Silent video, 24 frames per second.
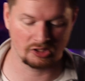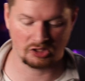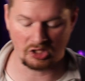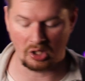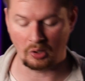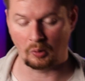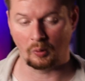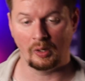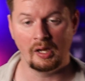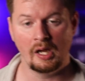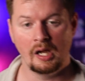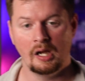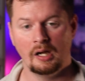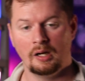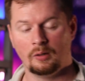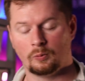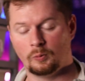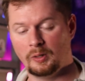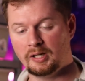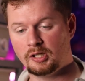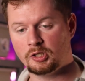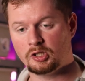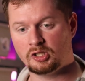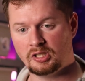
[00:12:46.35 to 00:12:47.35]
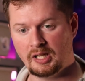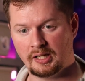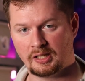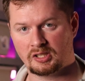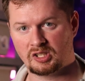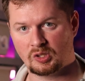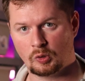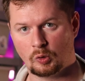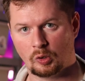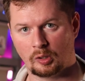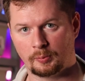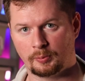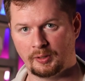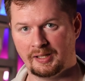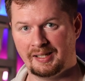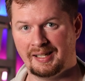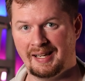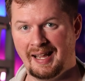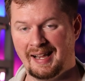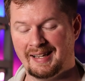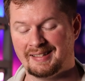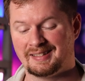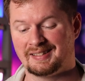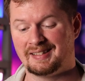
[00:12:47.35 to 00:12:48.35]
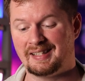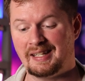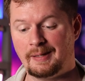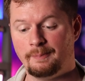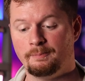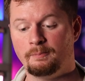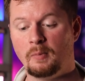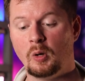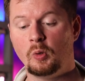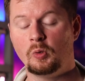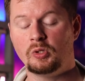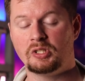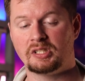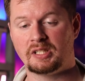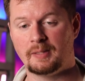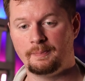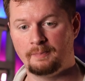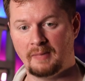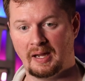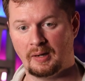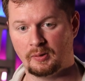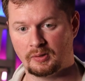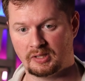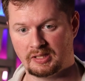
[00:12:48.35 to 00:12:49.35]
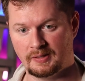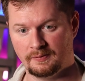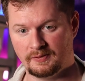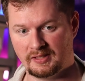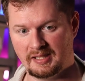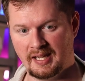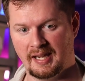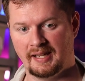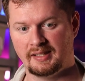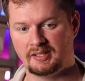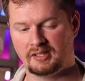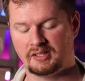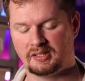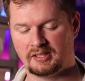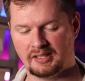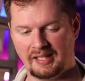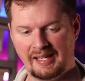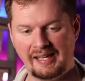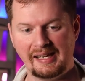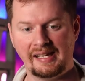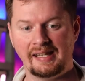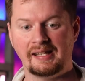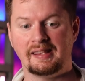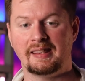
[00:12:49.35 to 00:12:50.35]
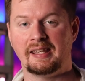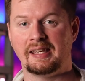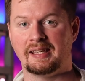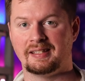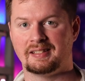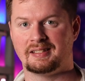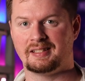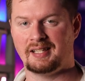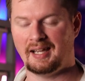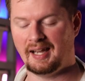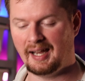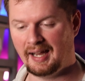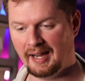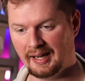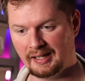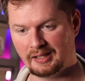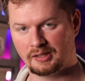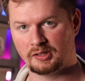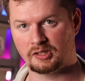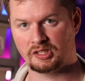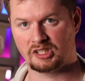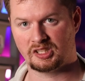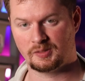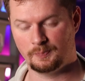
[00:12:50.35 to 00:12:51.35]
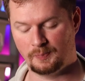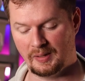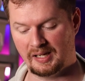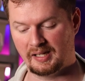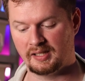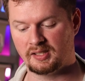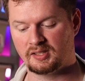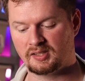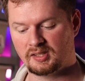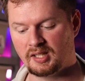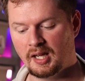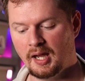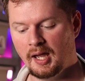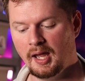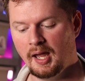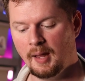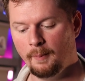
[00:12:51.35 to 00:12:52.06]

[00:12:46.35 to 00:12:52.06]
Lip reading: So Rare Genetics Incorporated has the most amount of tests in the entire space,